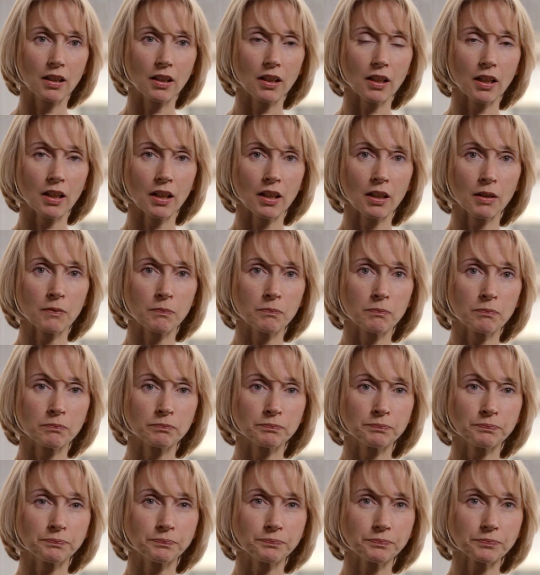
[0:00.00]

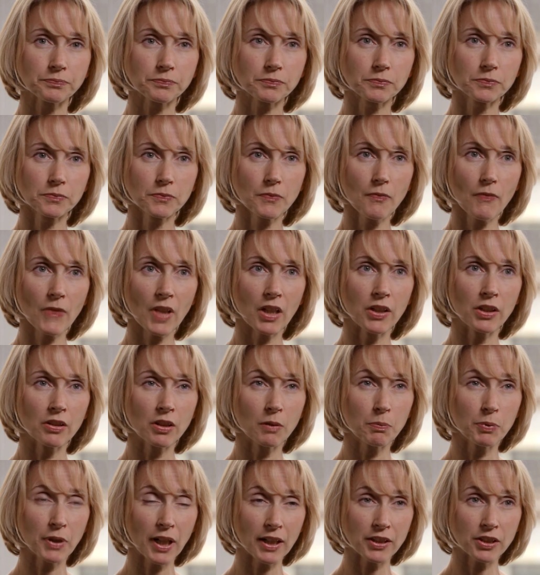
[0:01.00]

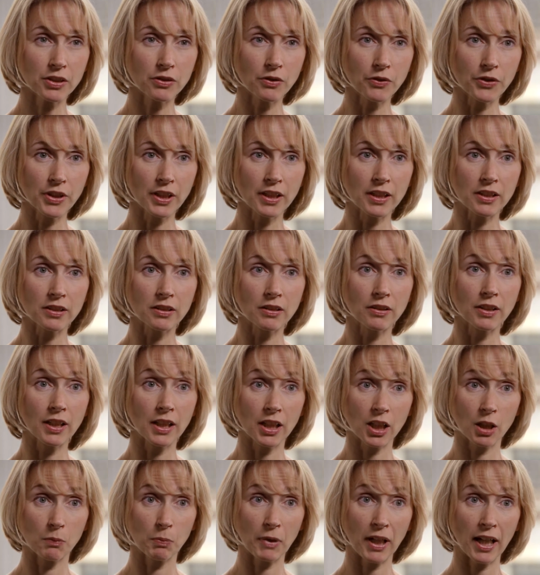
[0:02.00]
There are practical things to
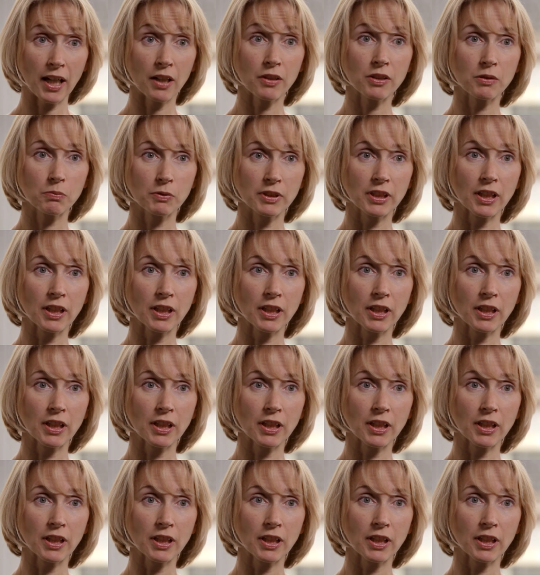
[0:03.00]
think about.